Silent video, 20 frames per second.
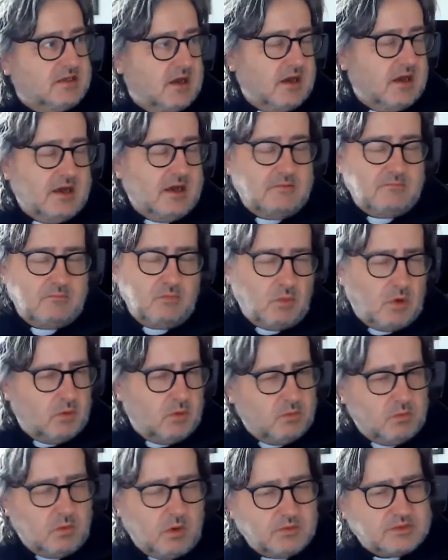
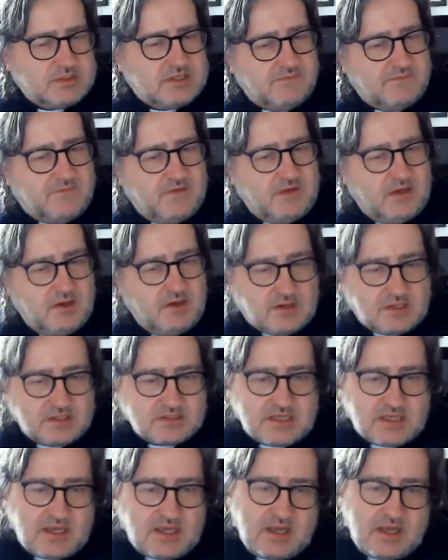What was it for you?
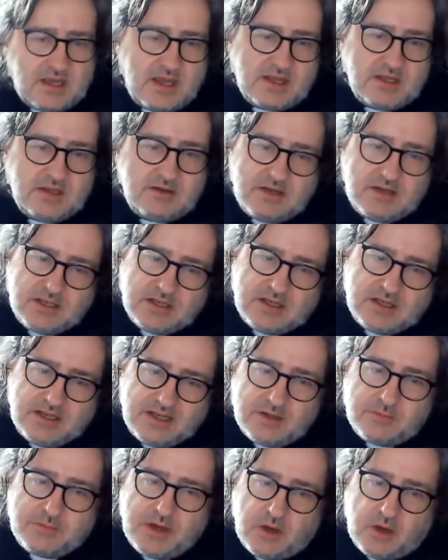Because again, you're a
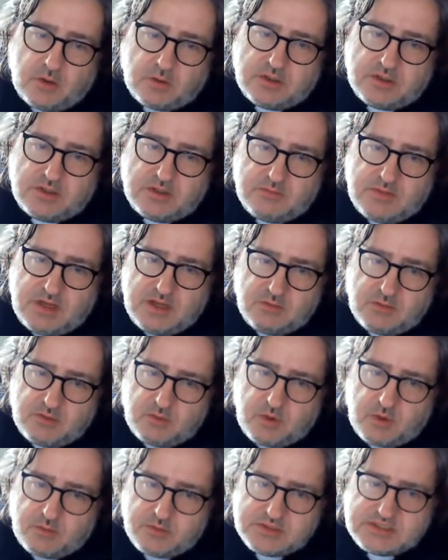little bit older than me.
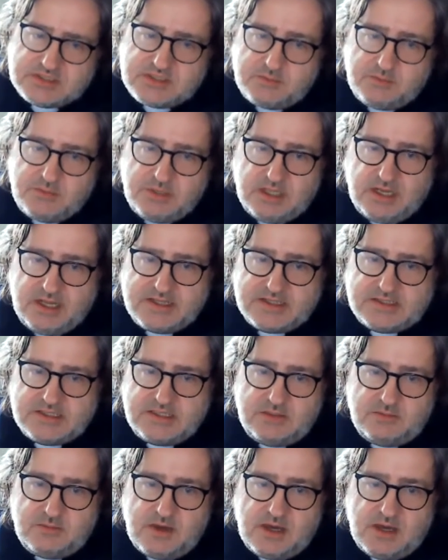What was stimulating
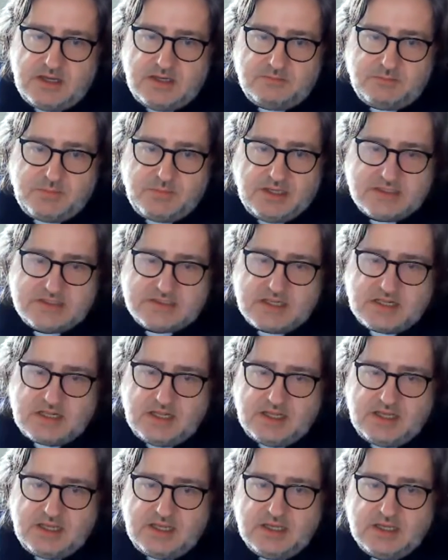your mind
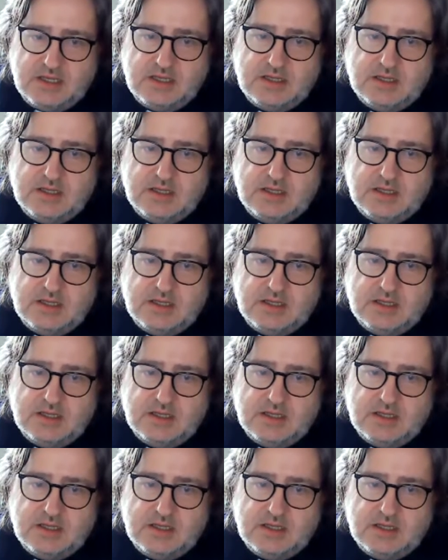politically?